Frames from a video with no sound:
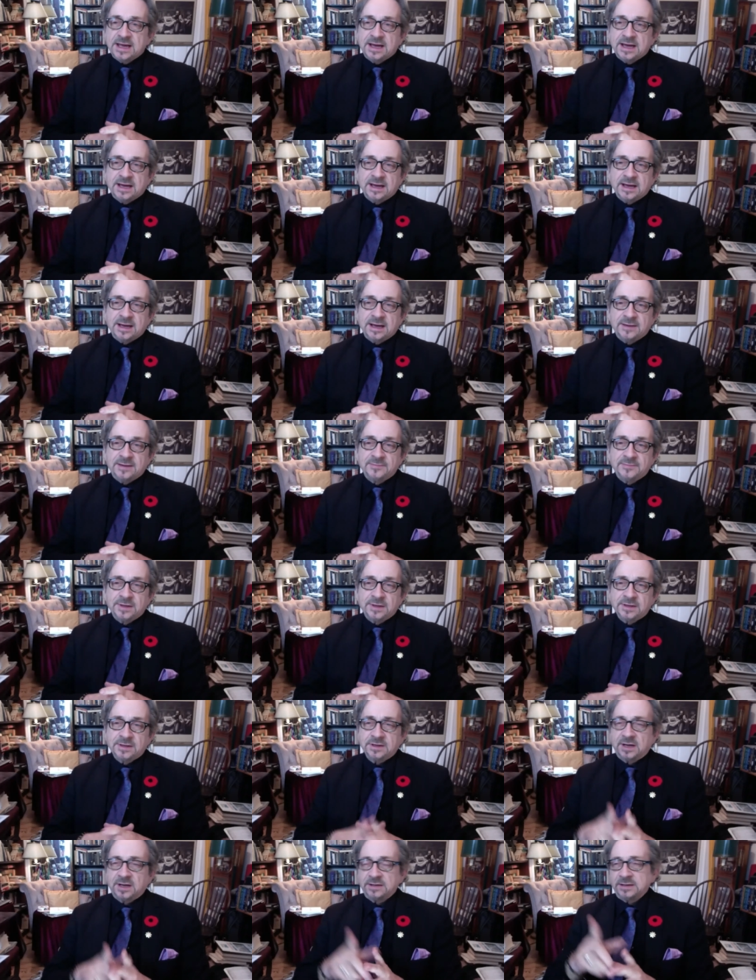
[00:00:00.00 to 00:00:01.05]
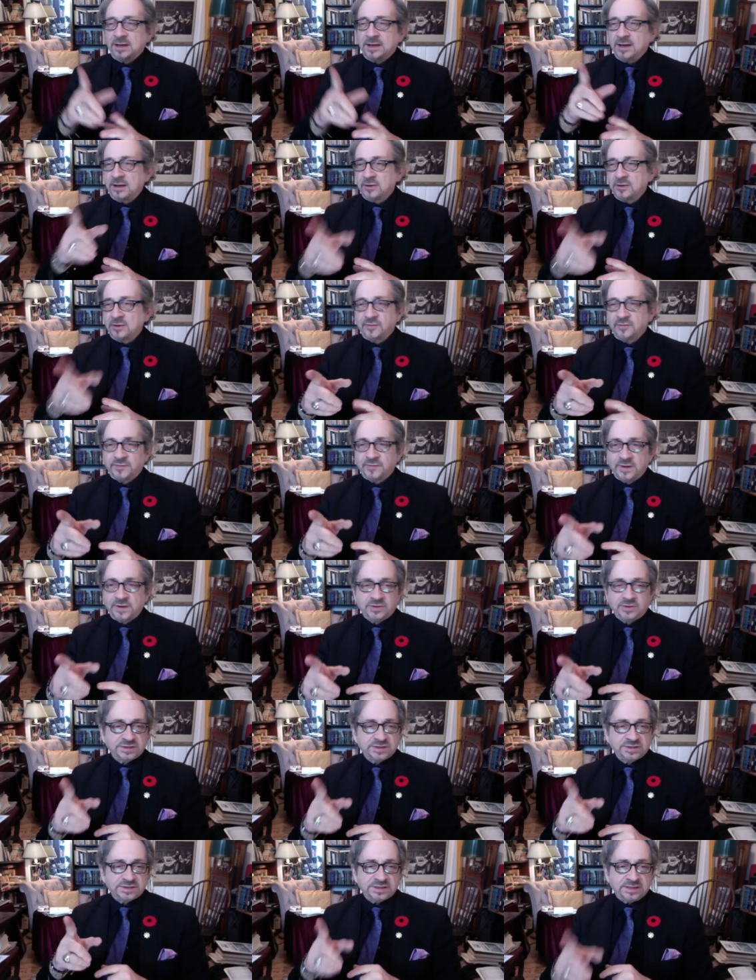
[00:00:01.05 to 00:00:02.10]
Um, now I don't know if
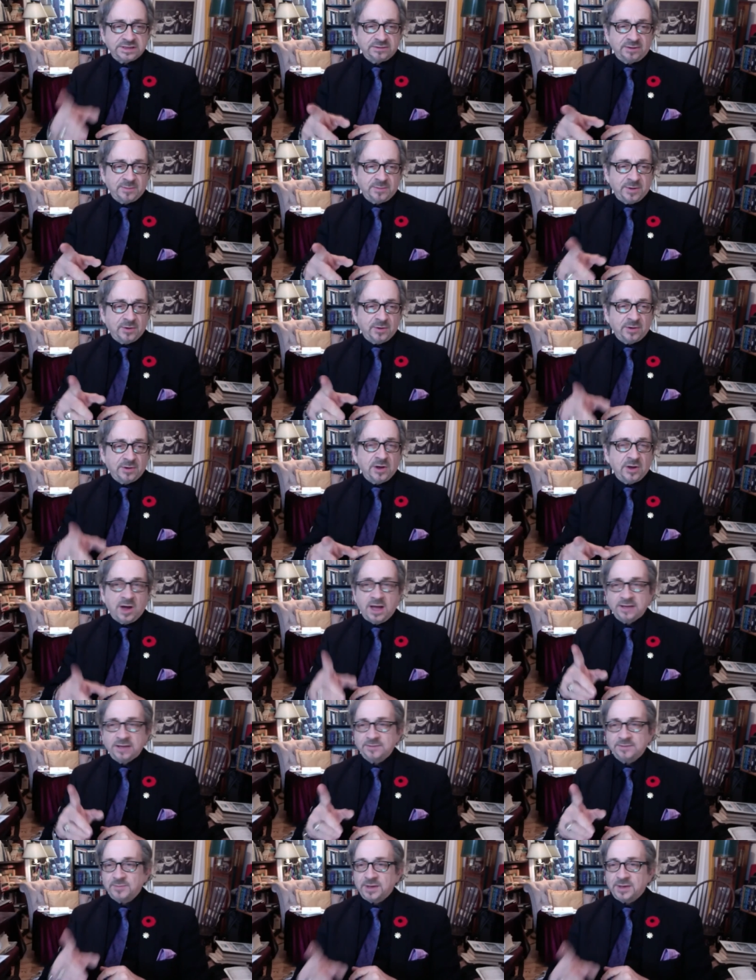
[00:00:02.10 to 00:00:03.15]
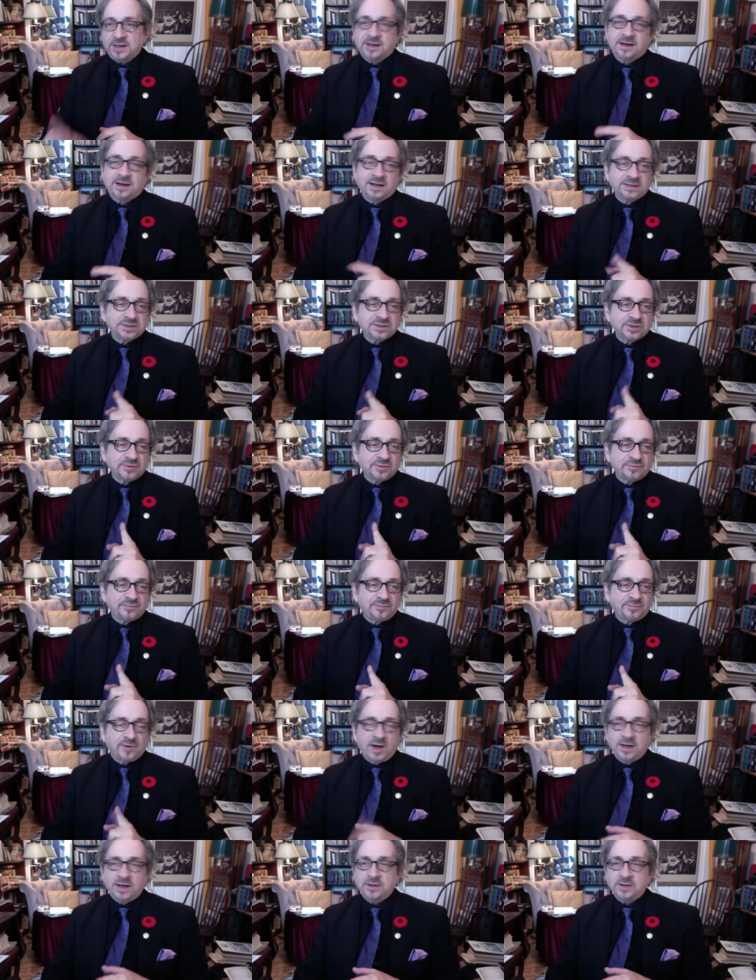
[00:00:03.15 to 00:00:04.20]
Nakuset's hearing me or not because her
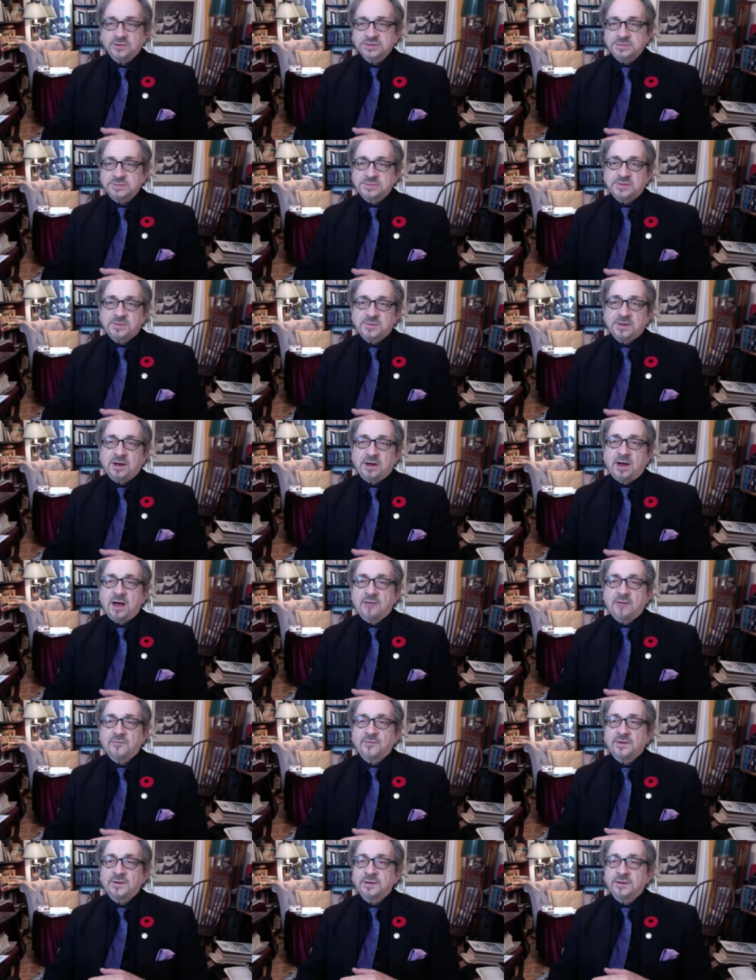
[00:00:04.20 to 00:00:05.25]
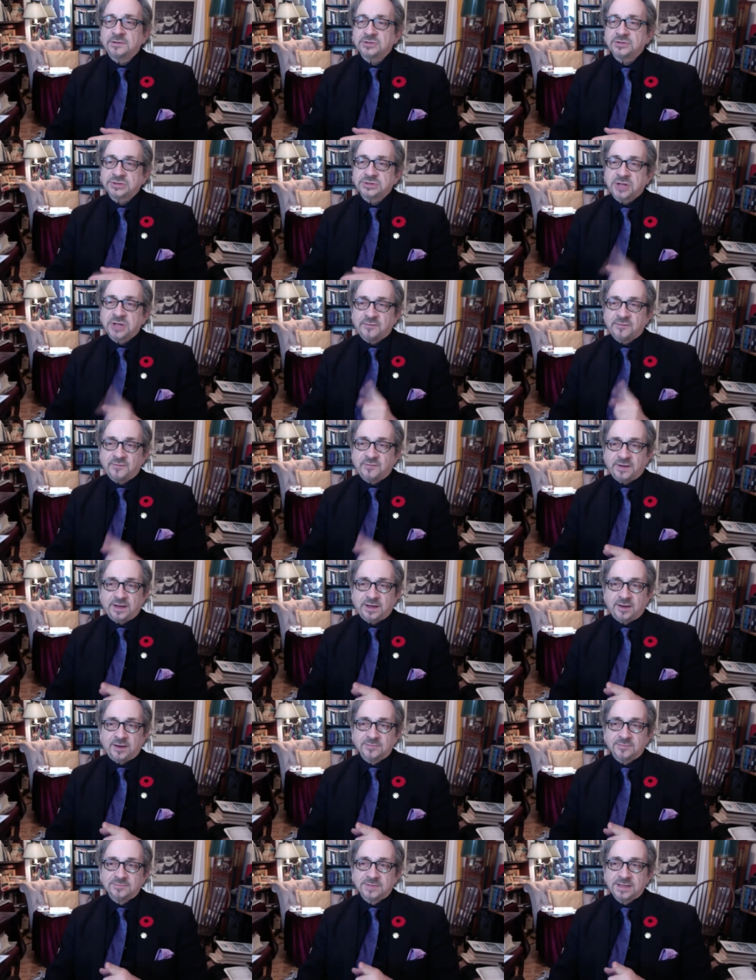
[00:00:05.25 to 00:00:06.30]
audio seems to be off and she's not on
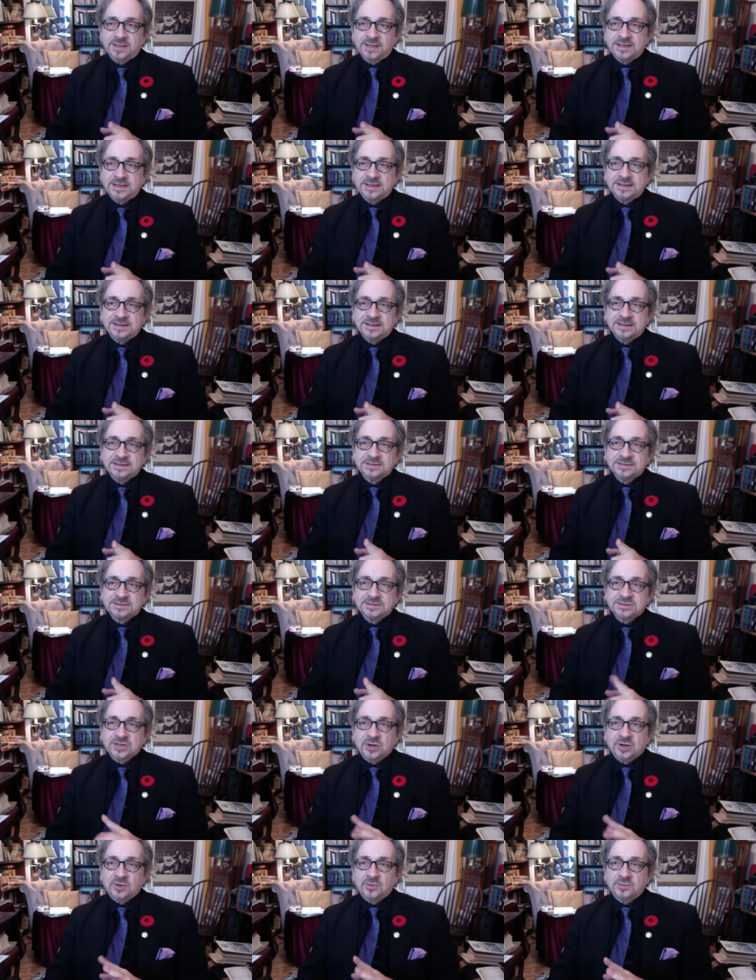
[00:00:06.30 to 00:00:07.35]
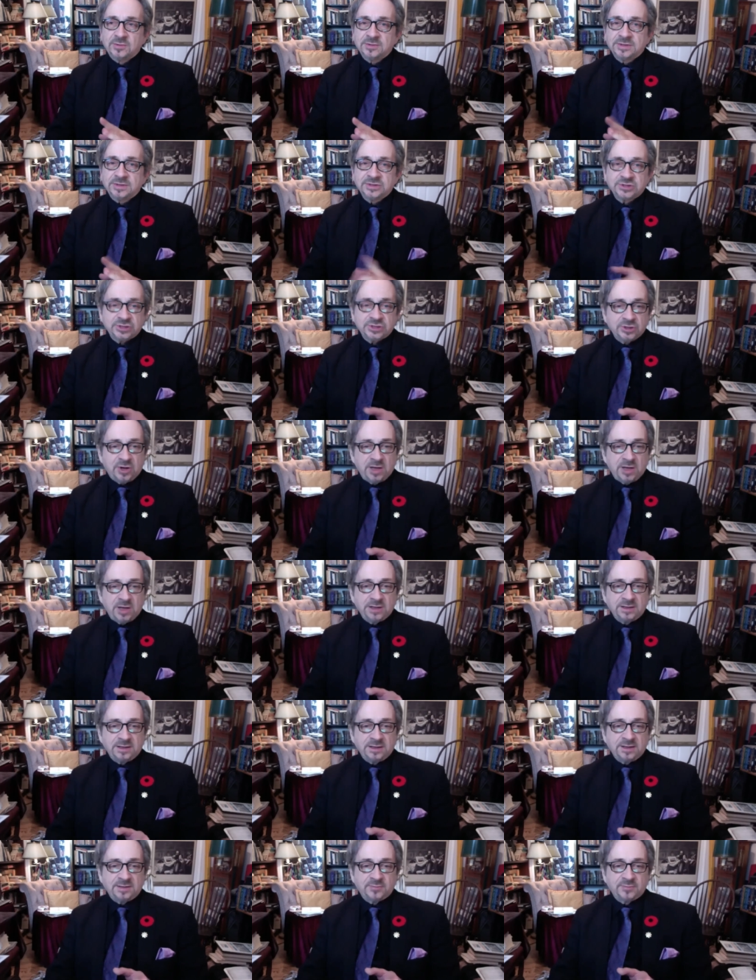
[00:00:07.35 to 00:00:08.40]
video. So is she on,
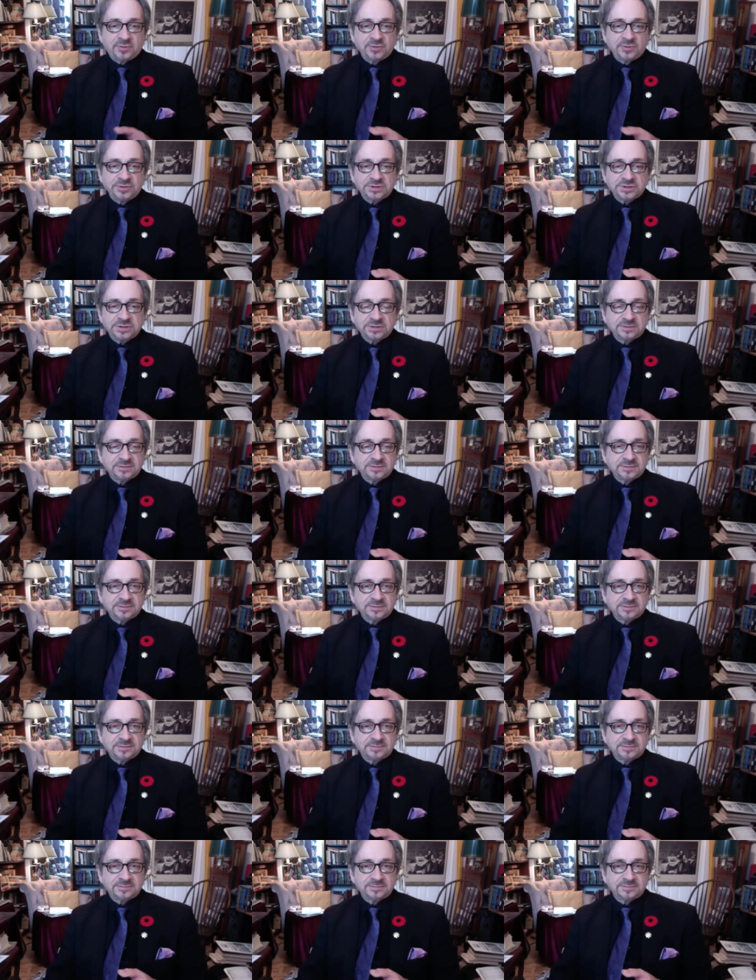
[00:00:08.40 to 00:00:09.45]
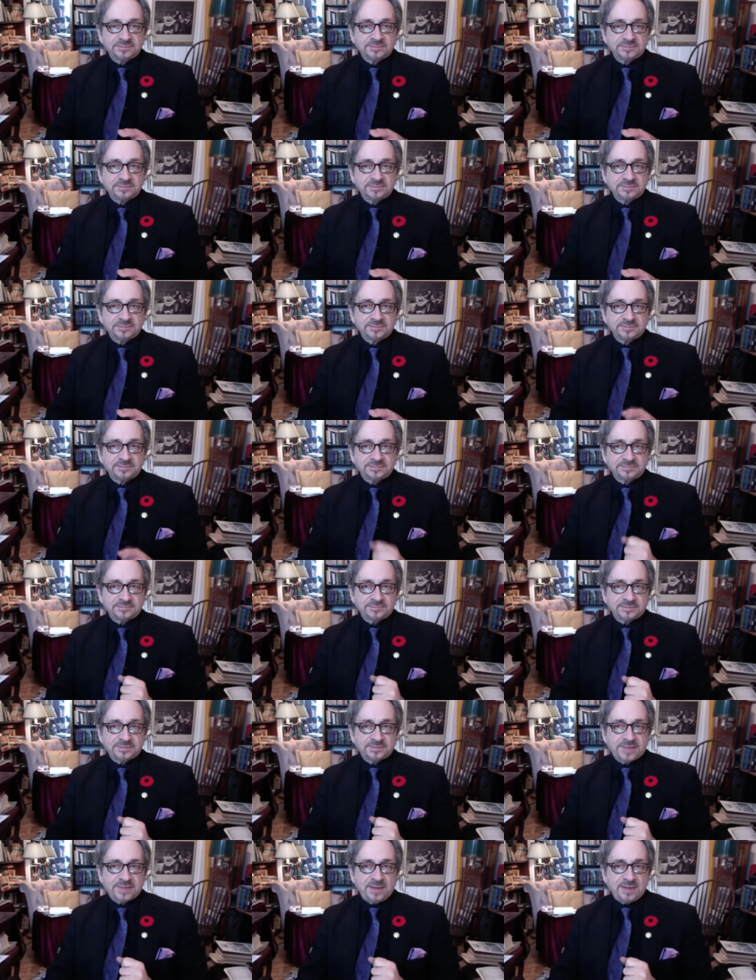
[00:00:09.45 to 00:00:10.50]
uh, Bruce?
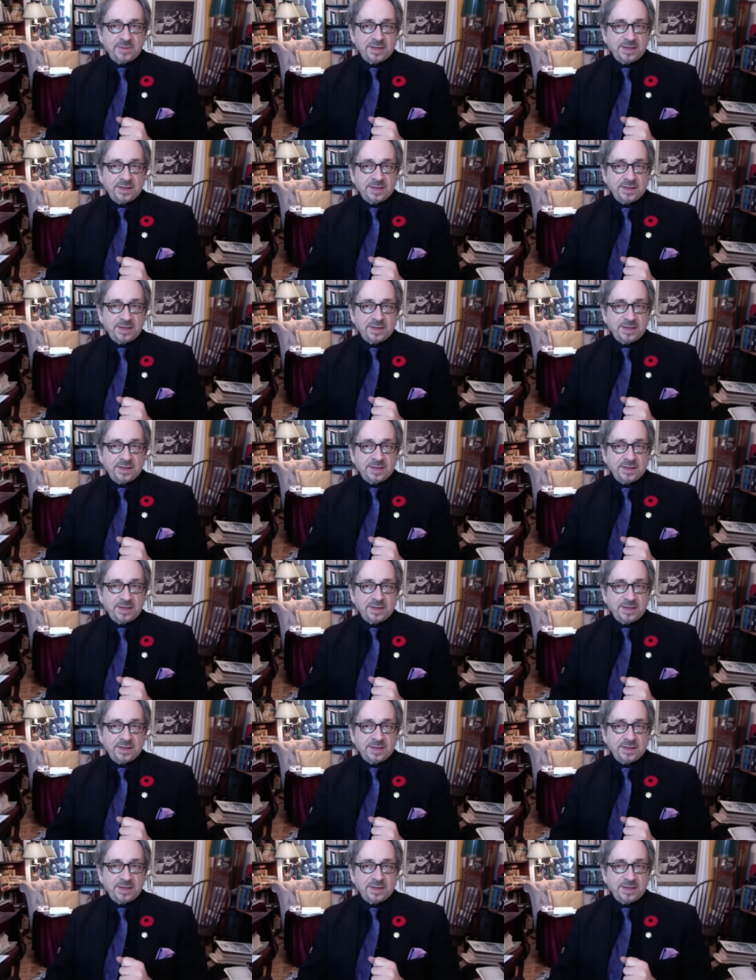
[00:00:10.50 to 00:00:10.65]
Anybody?